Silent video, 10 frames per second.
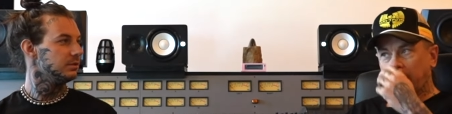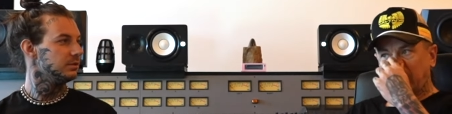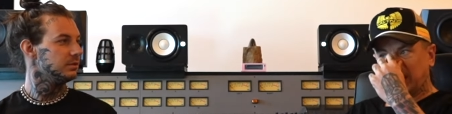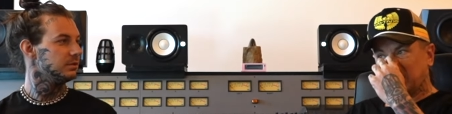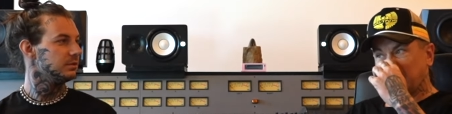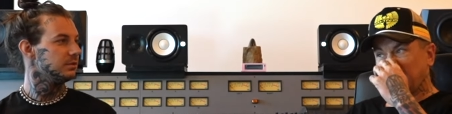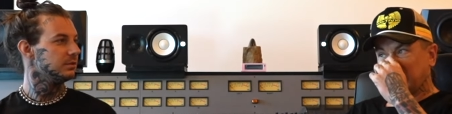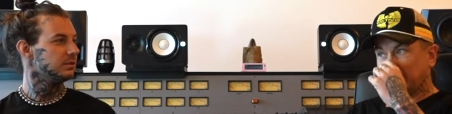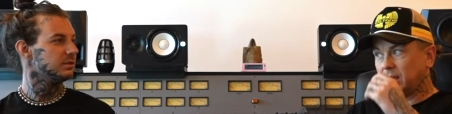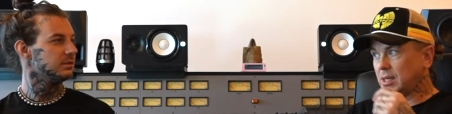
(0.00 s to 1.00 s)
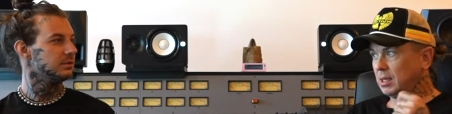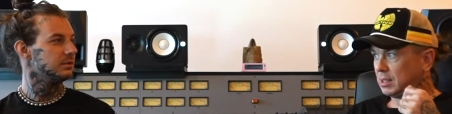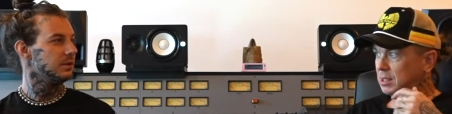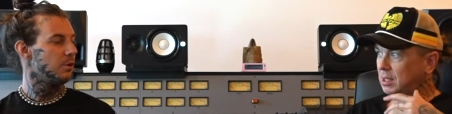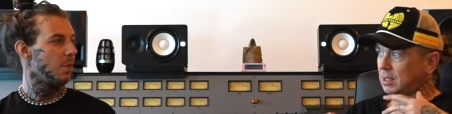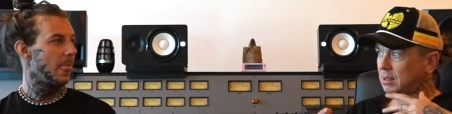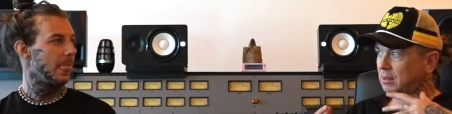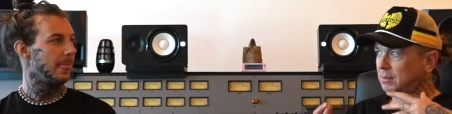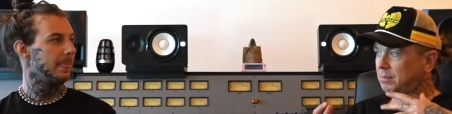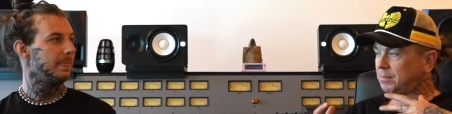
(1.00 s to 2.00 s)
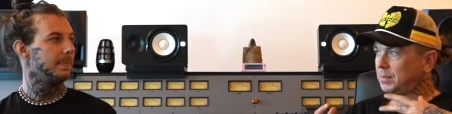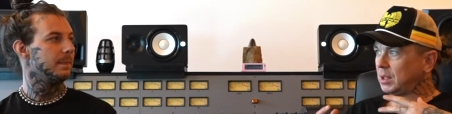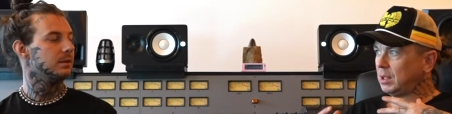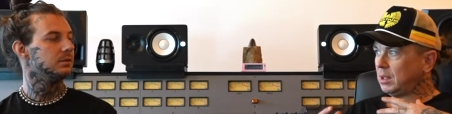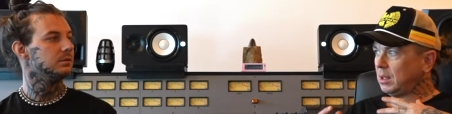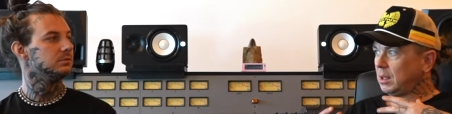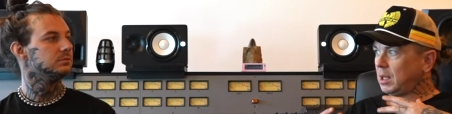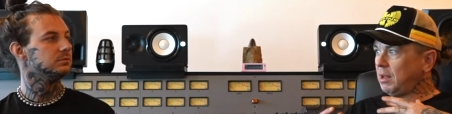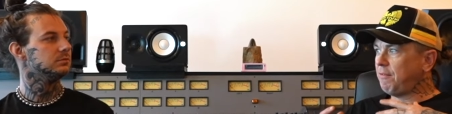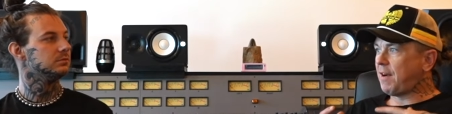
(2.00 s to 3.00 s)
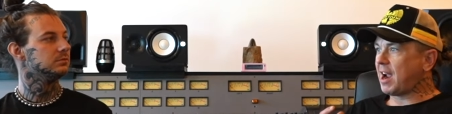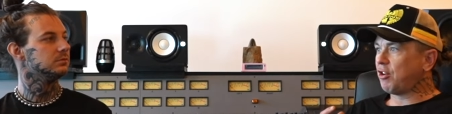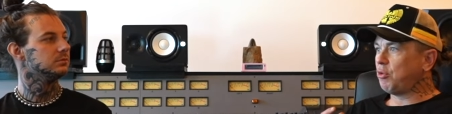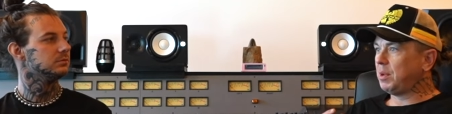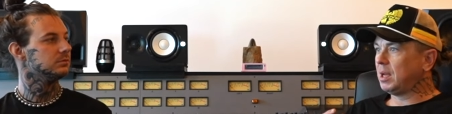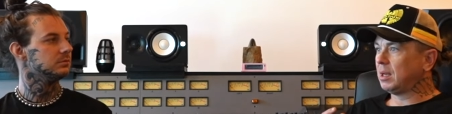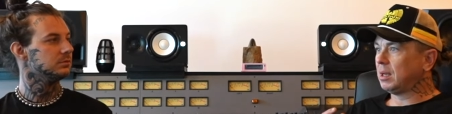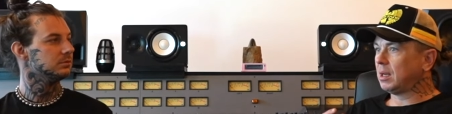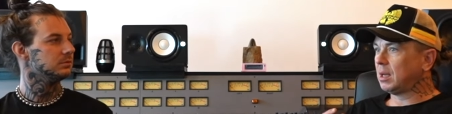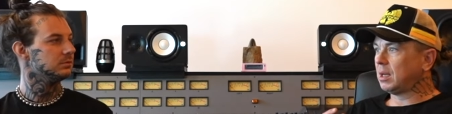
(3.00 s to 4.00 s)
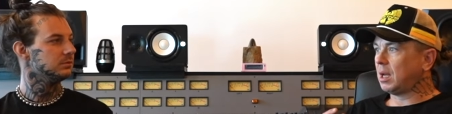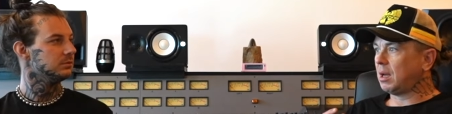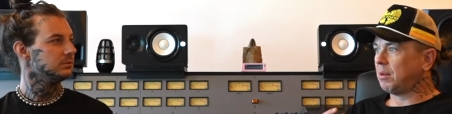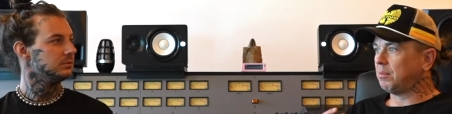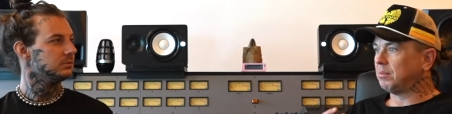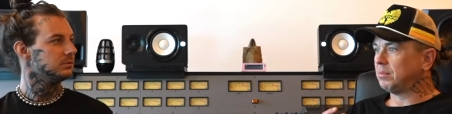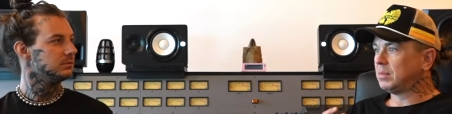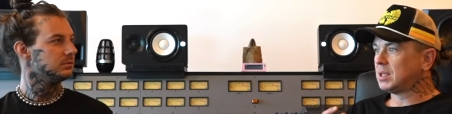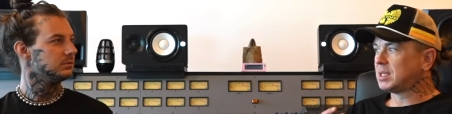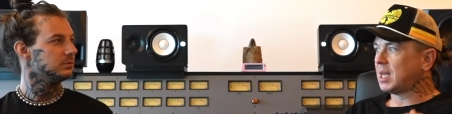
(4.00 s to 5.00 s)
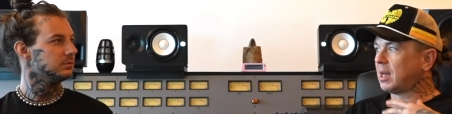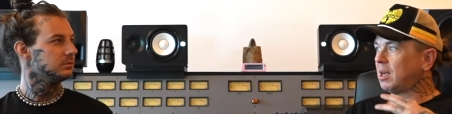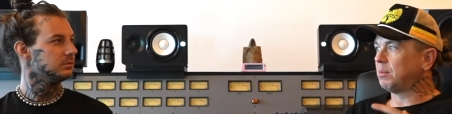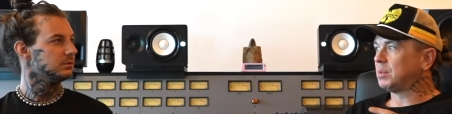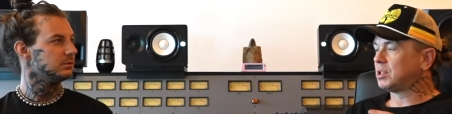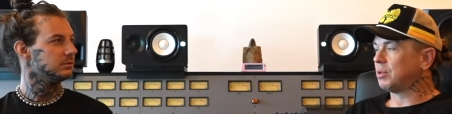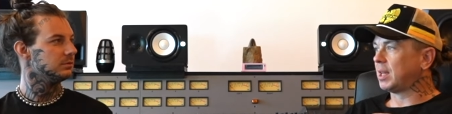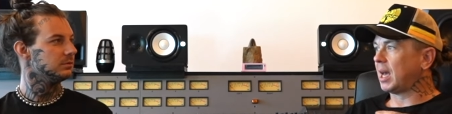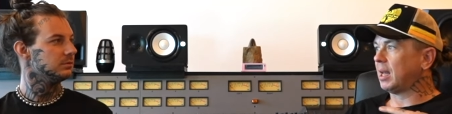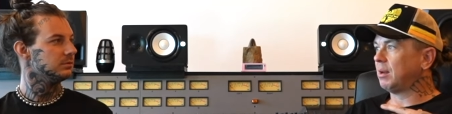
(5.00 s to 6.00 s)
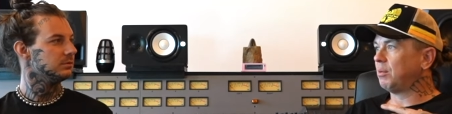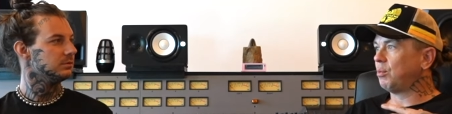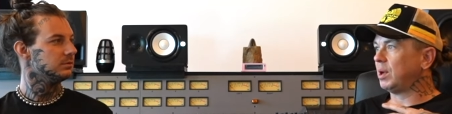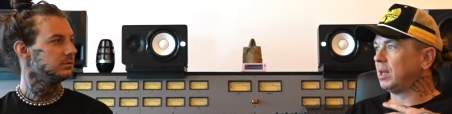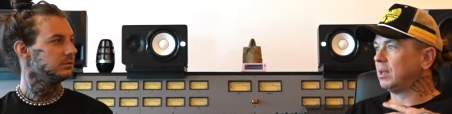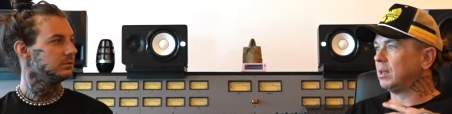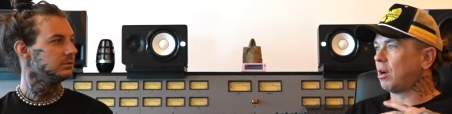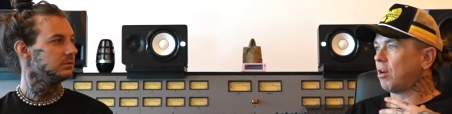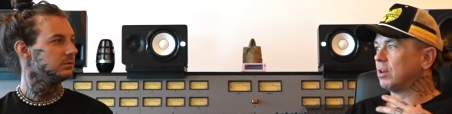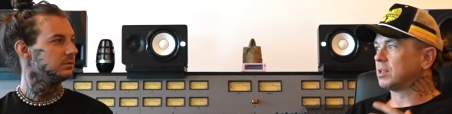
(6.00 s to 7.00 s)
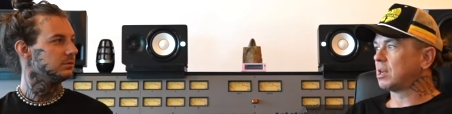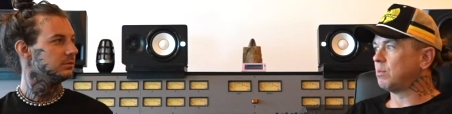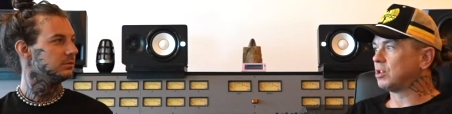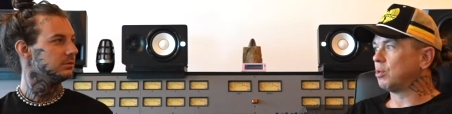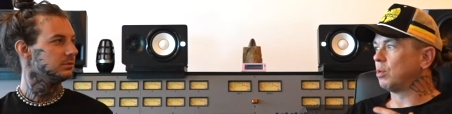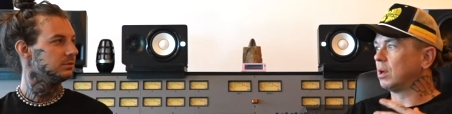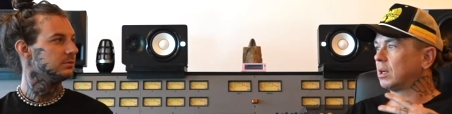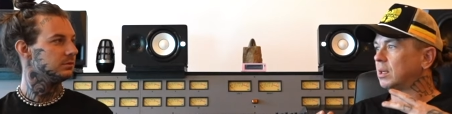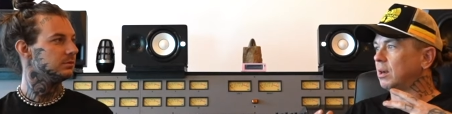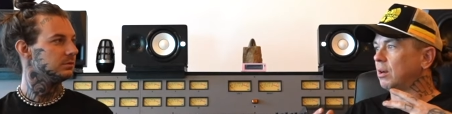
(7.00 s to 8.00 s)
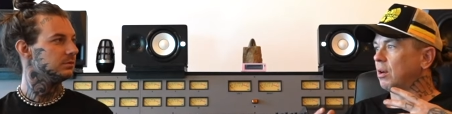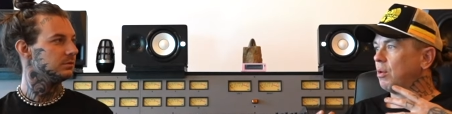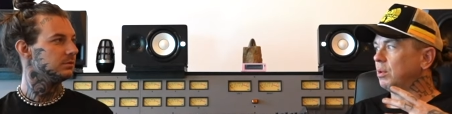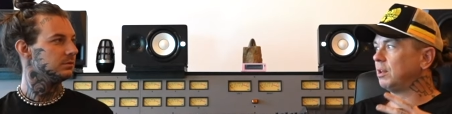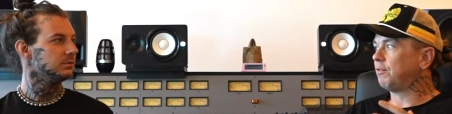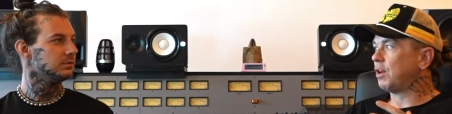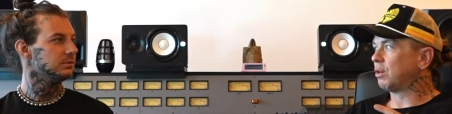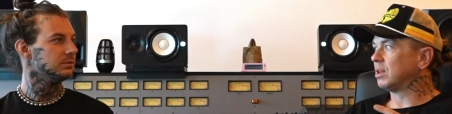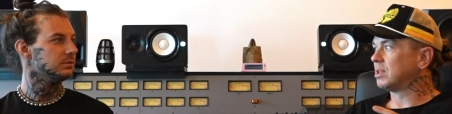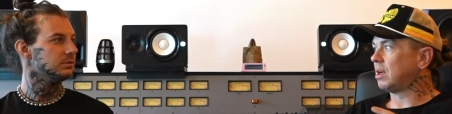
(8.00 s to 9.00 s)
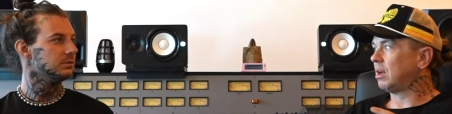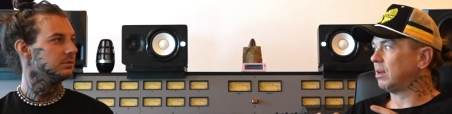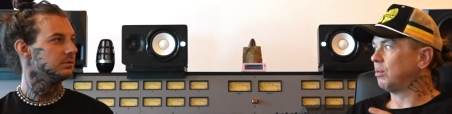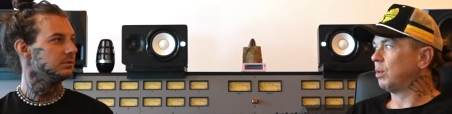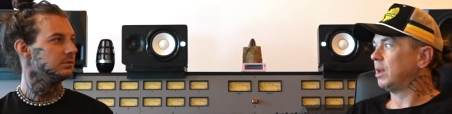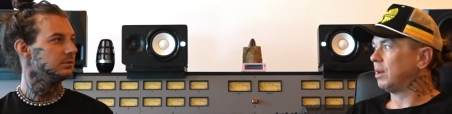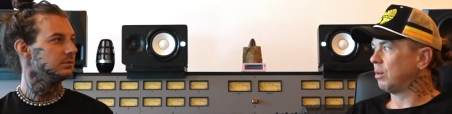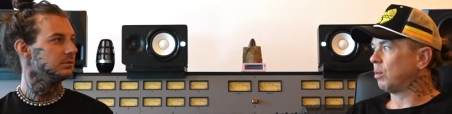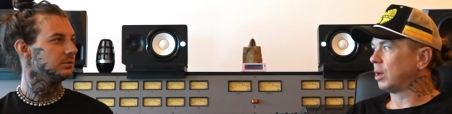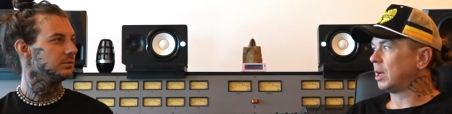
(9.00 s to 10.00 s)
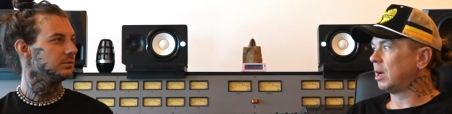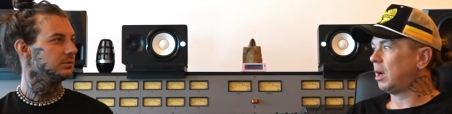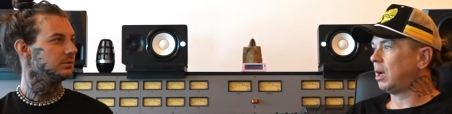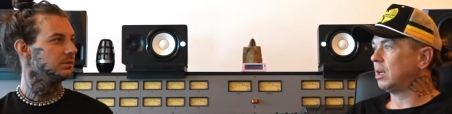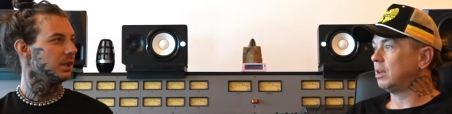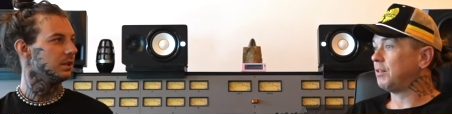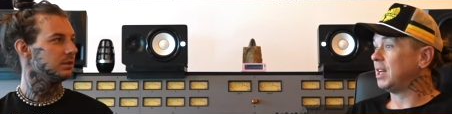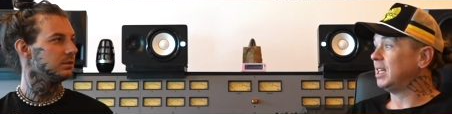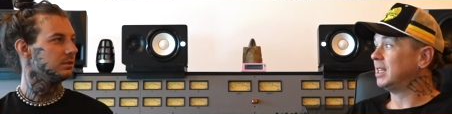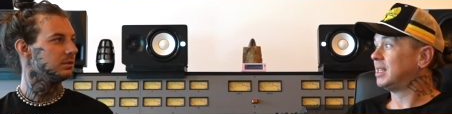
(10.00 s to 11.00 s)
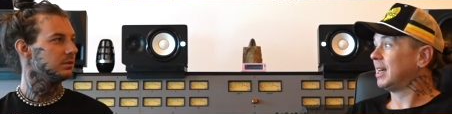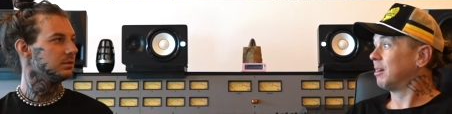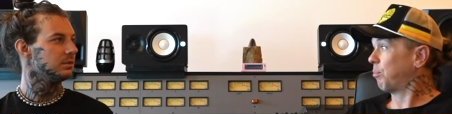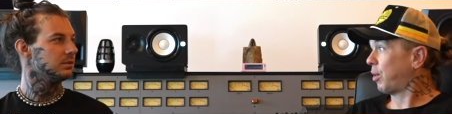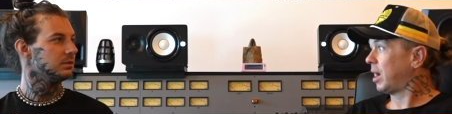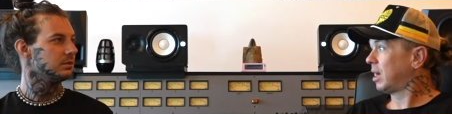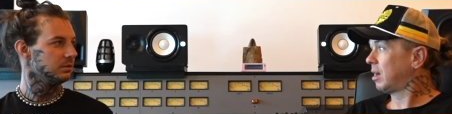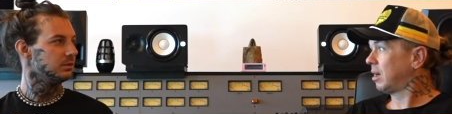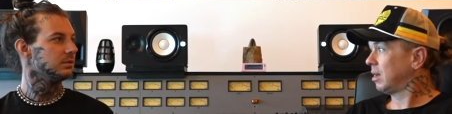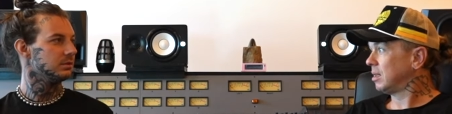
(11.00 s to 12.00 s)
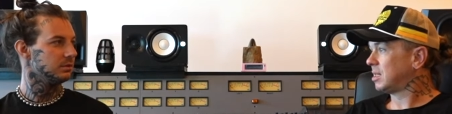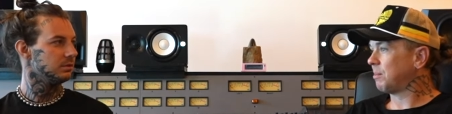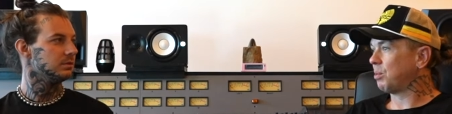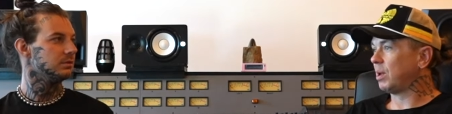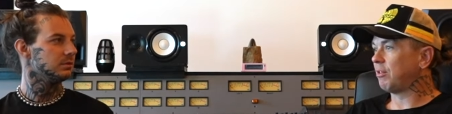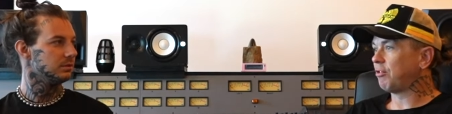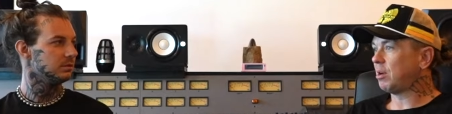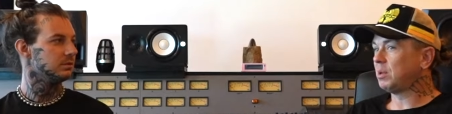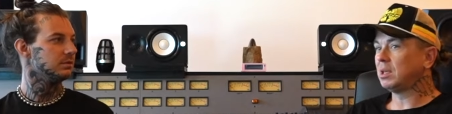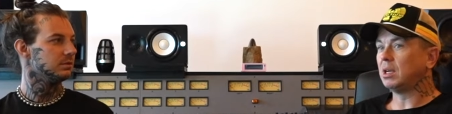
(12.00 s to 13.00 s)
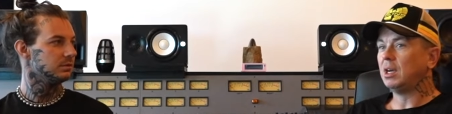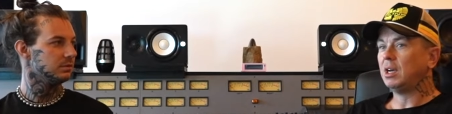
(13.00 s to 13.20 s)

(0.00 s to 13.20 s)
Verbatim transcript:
Speaker 1: man. It's a it's a it's a environment um, set up so that when the artist comes to work, they're only focused on what they're working on. Yeah. If they need to take a break, step away from it.